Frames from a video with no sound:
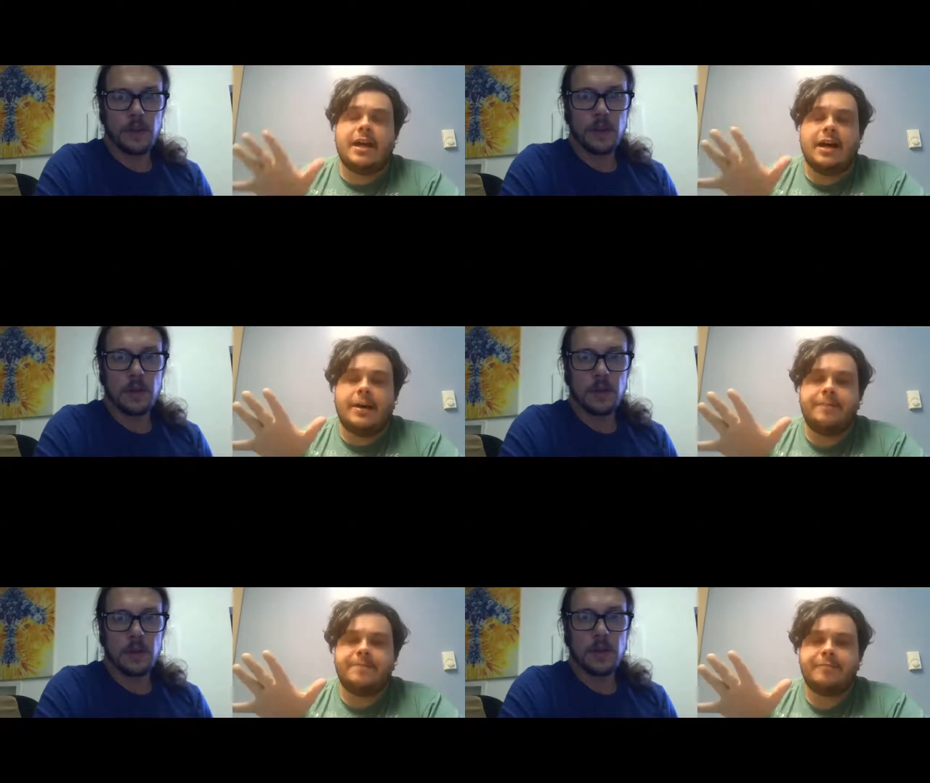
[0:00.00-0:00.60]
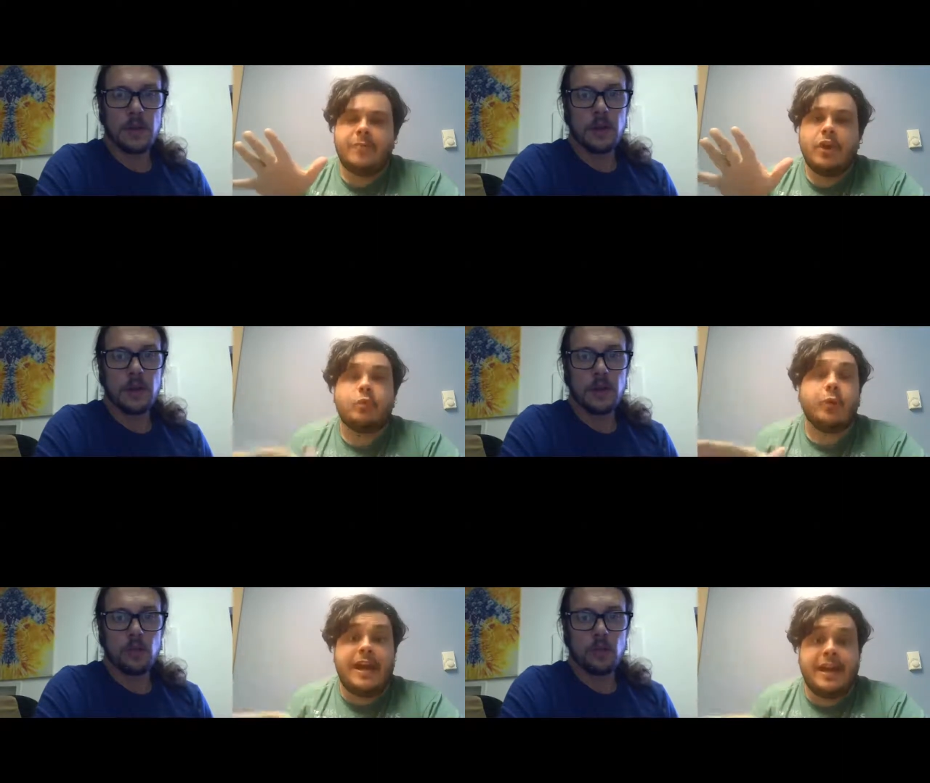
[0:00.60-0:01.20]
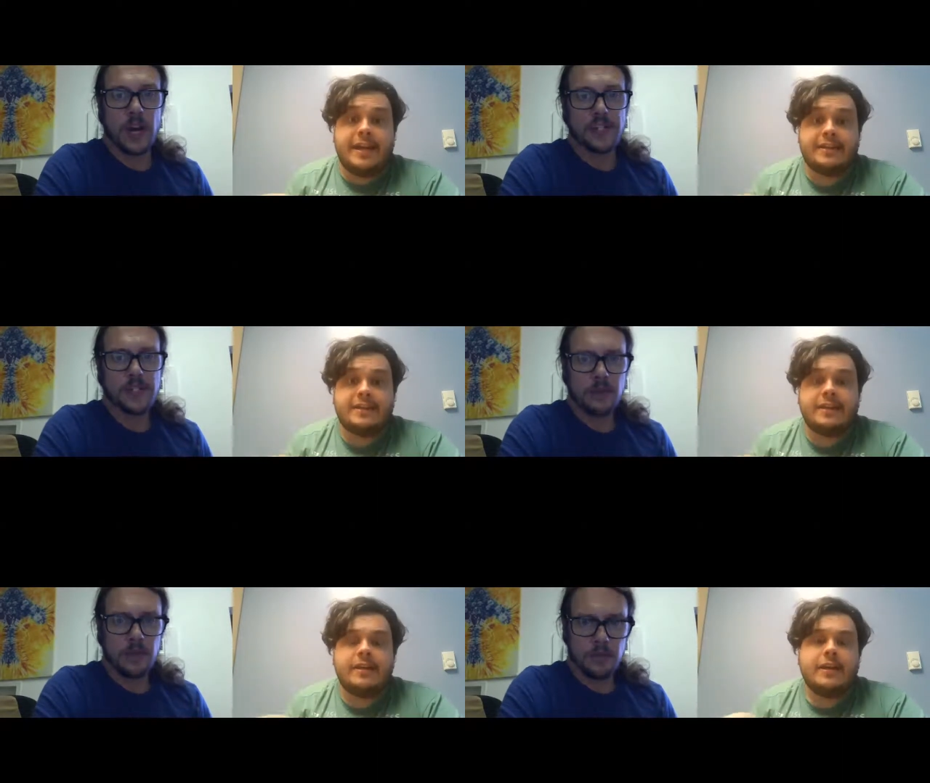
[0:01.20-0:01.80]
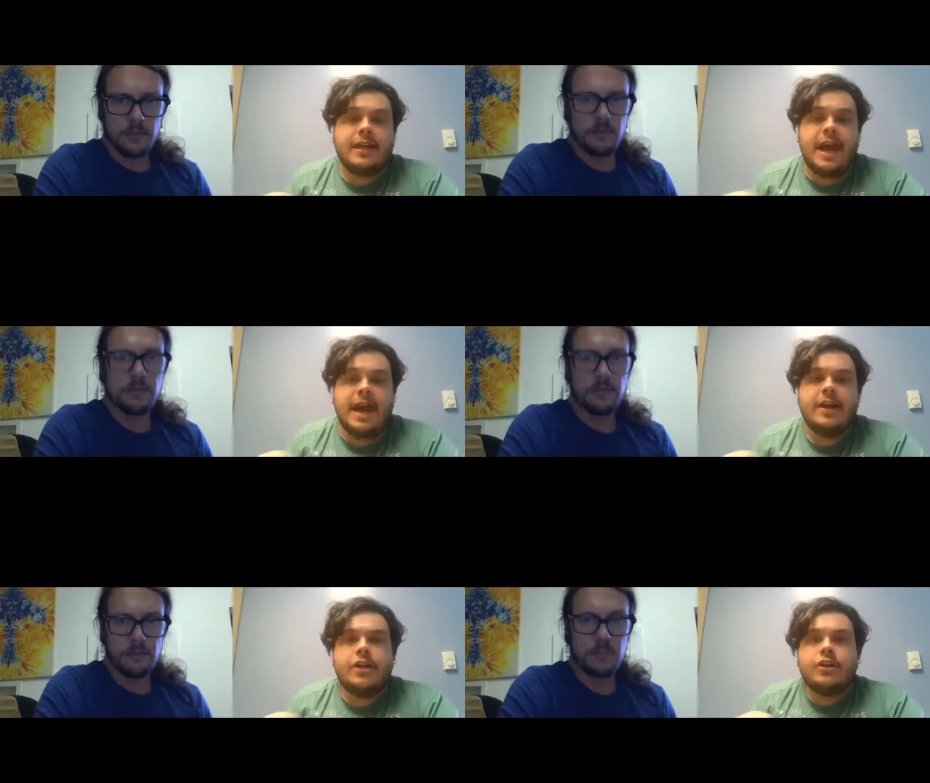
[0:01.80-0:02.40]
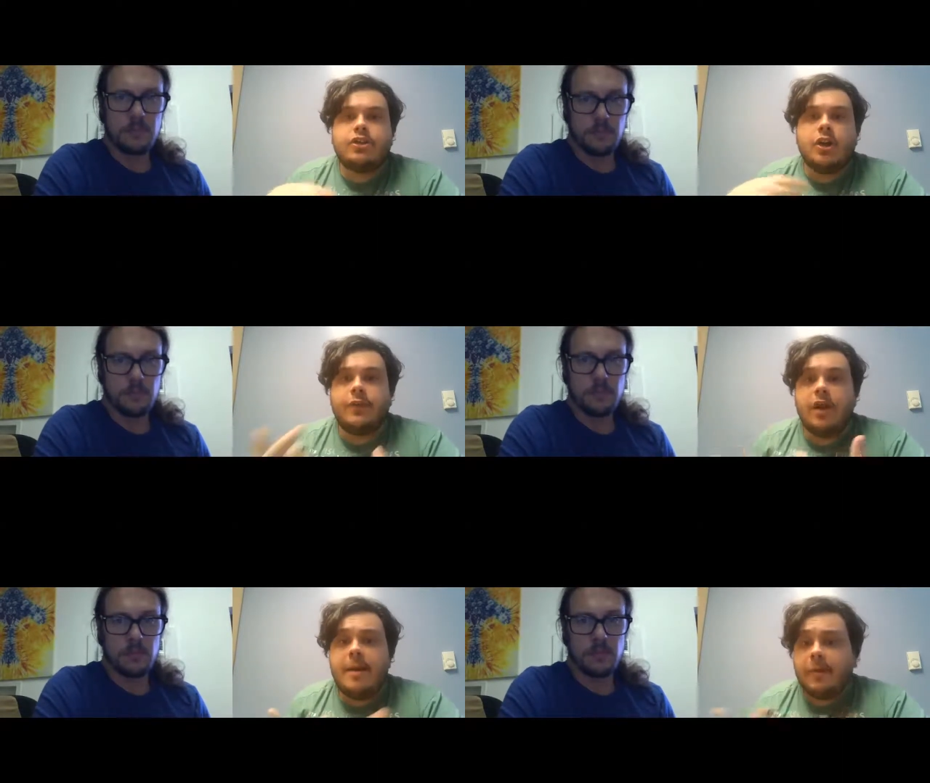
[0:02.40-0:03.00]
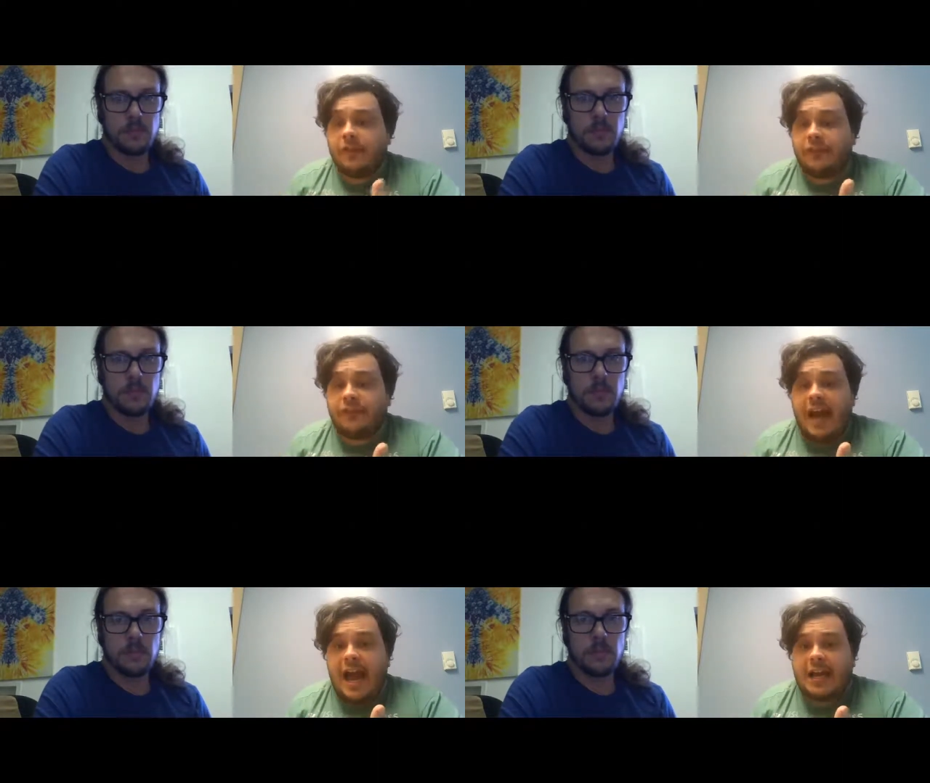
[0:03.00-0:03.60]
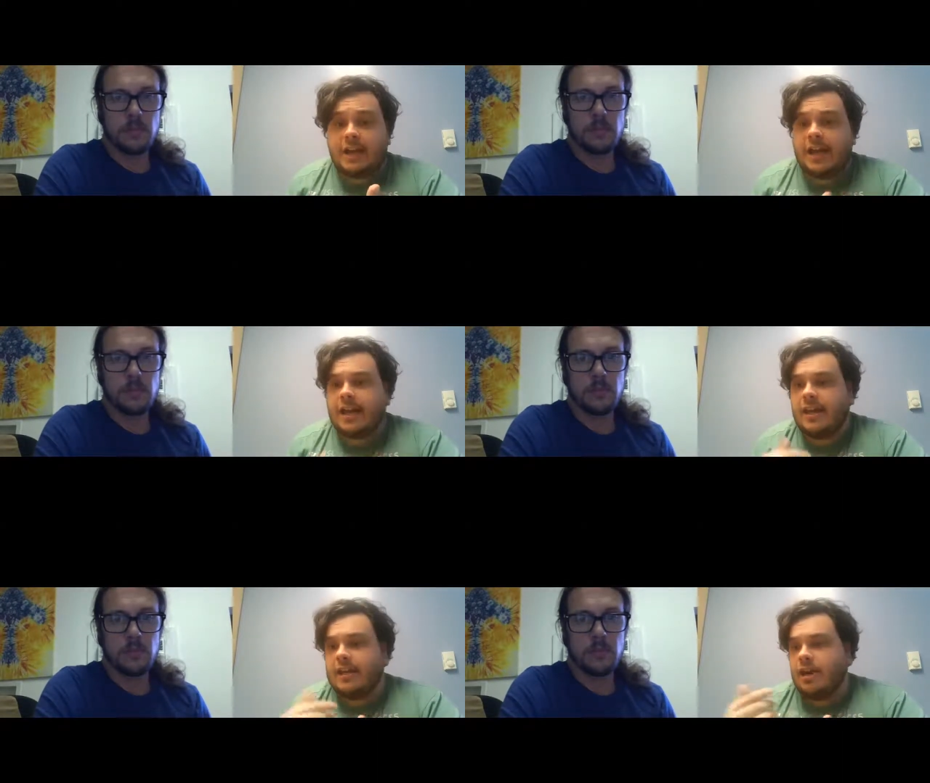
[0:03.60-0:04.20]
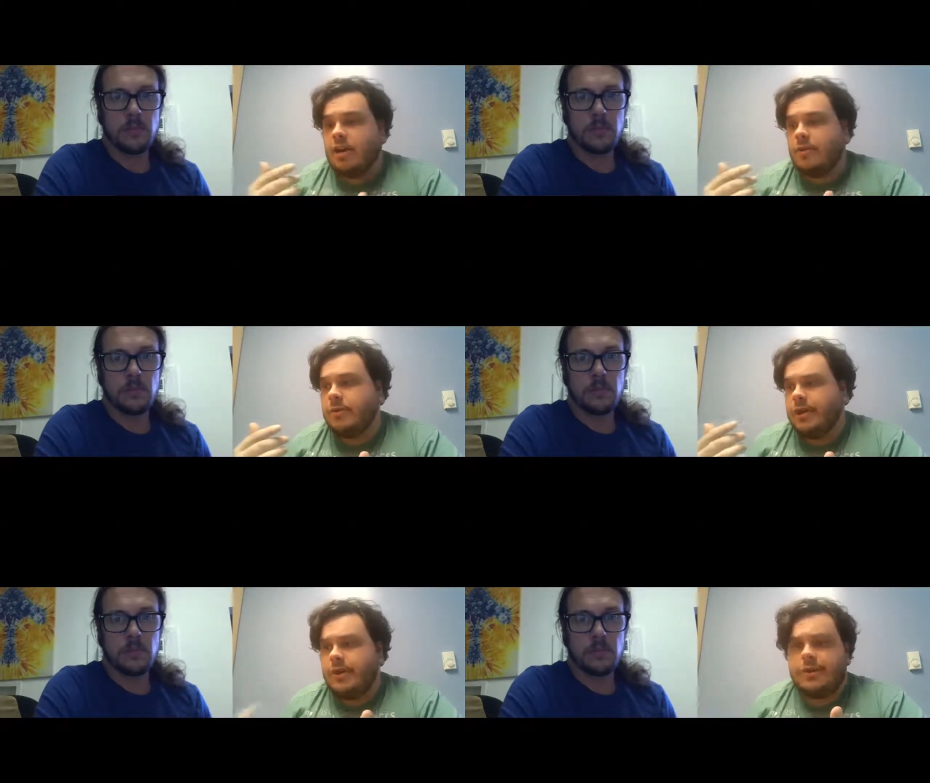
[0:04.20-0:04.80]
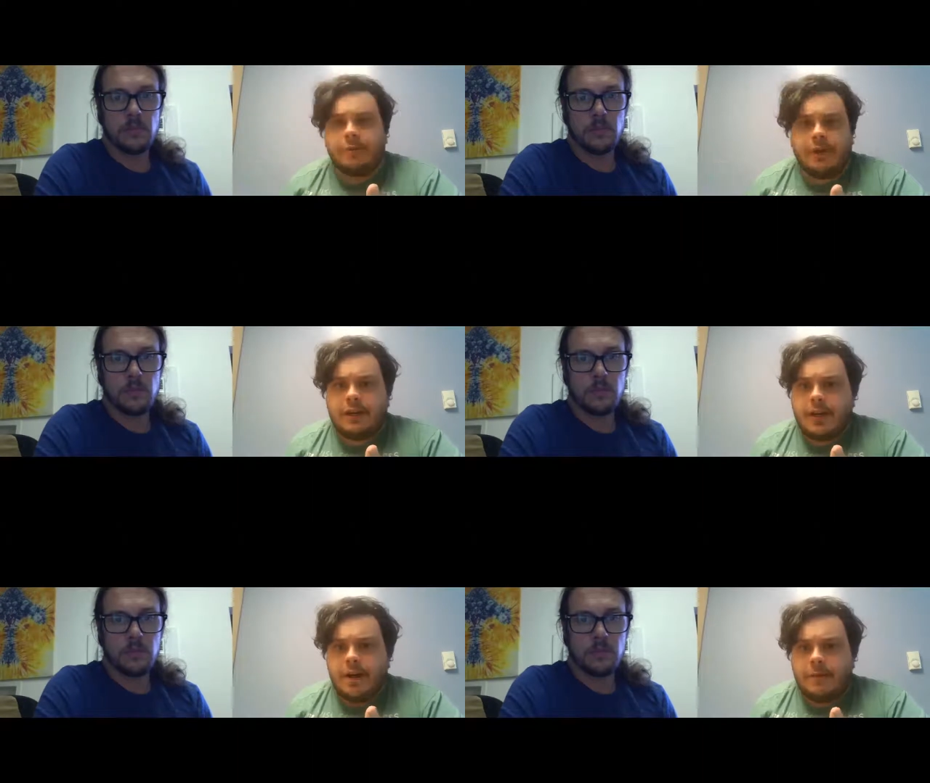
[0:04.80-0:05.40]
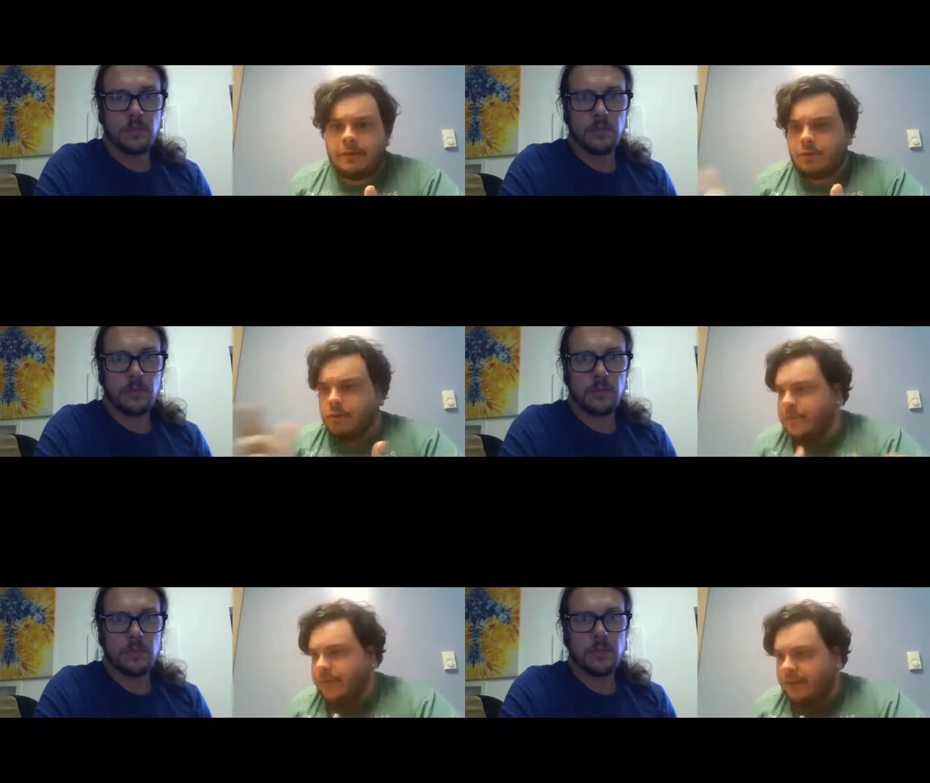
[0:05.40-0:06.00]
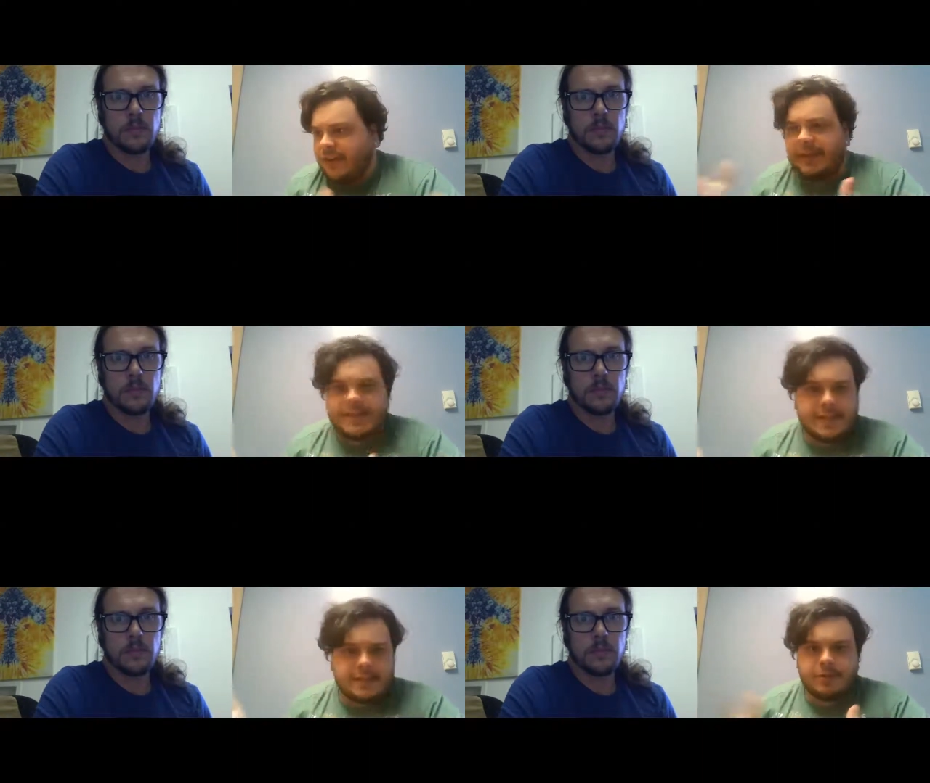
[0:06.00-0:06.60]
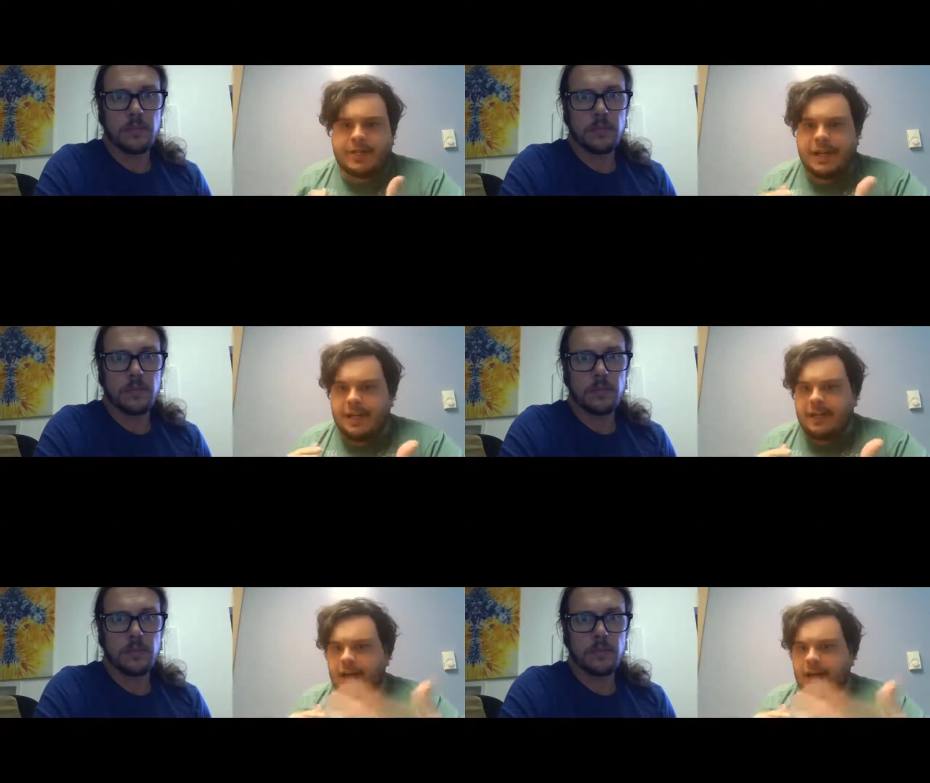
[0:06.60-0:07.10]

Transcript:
Speaker 1: Um, Raise. Yeah. So if you're able to stack like you know three you know three percent, six percent,